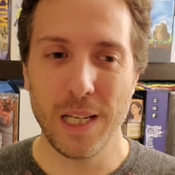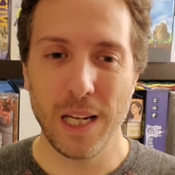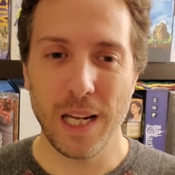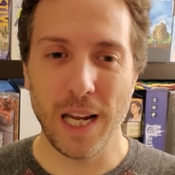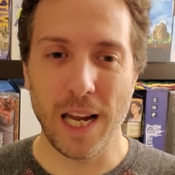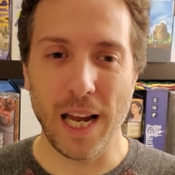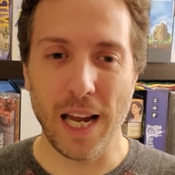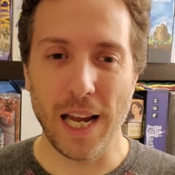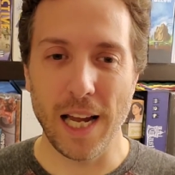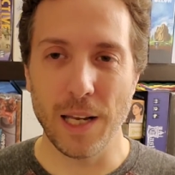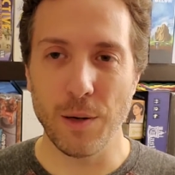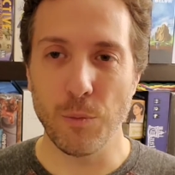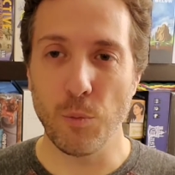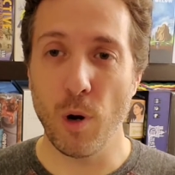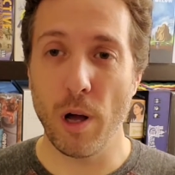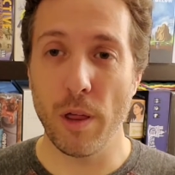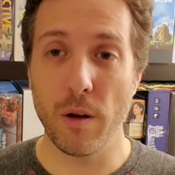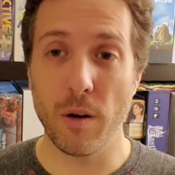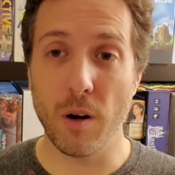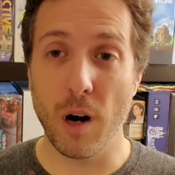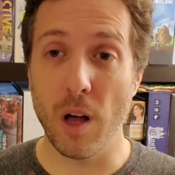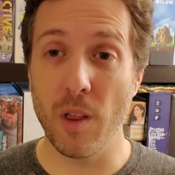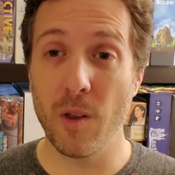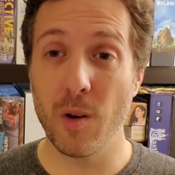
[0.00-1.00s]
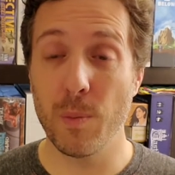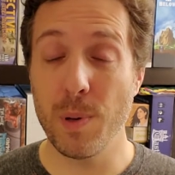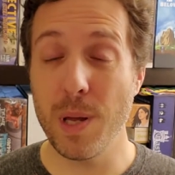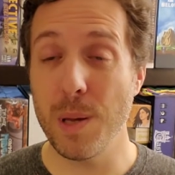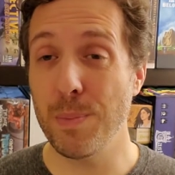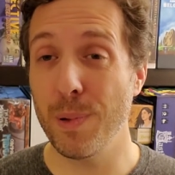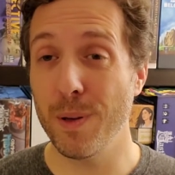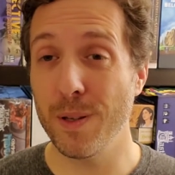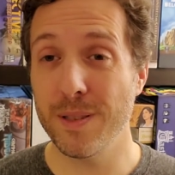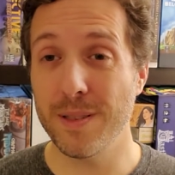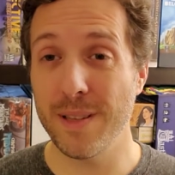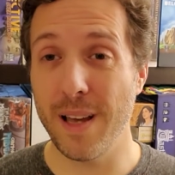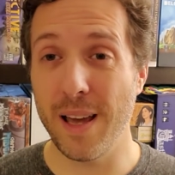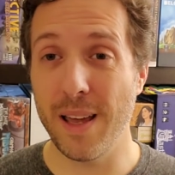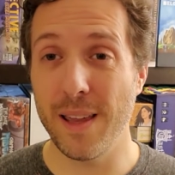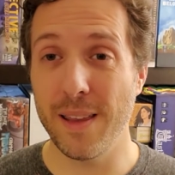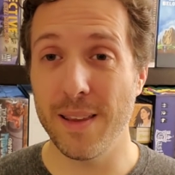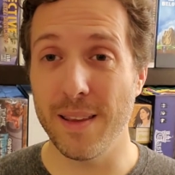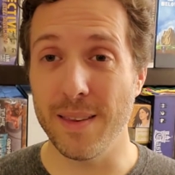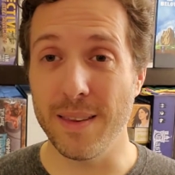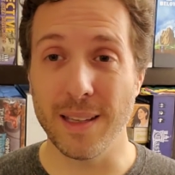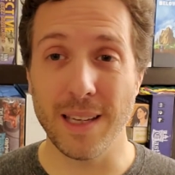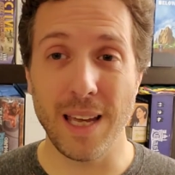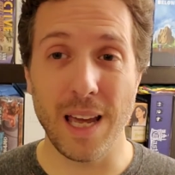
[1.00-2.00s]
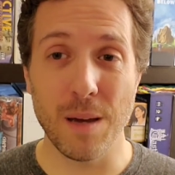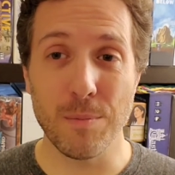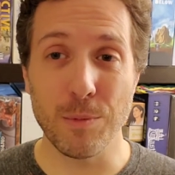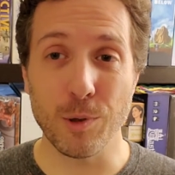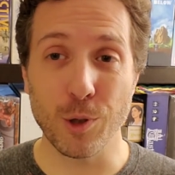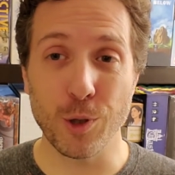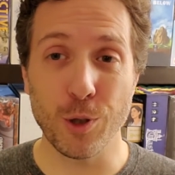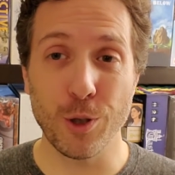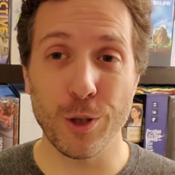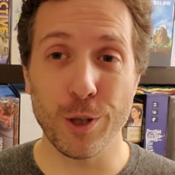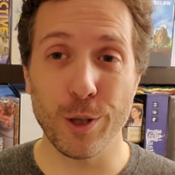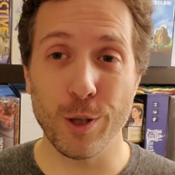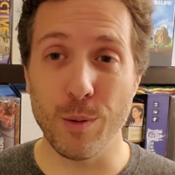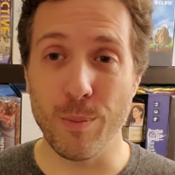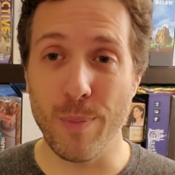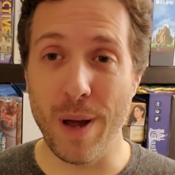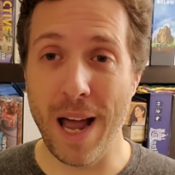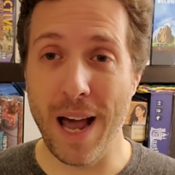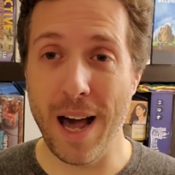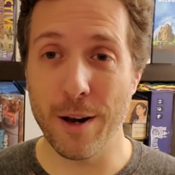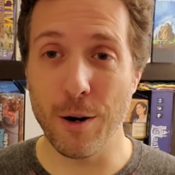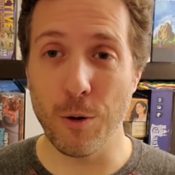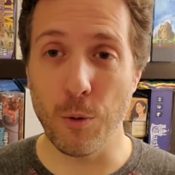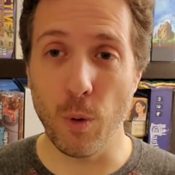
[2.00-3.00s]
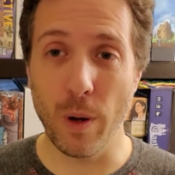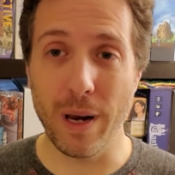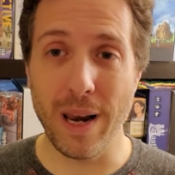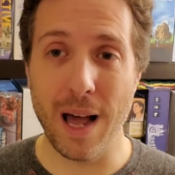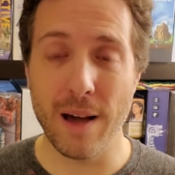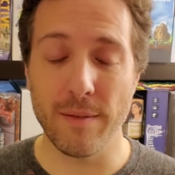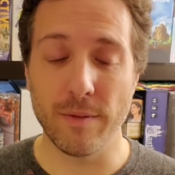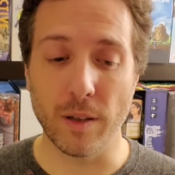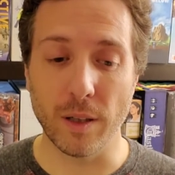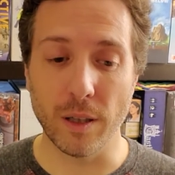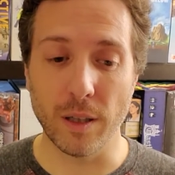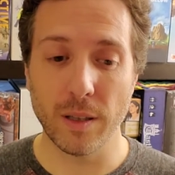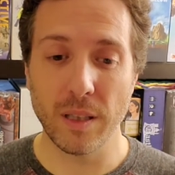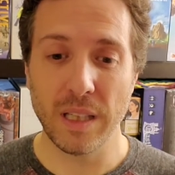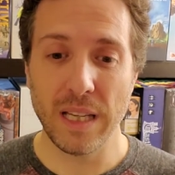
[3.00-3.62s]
And whether other people say that the game is good or bad or whatever,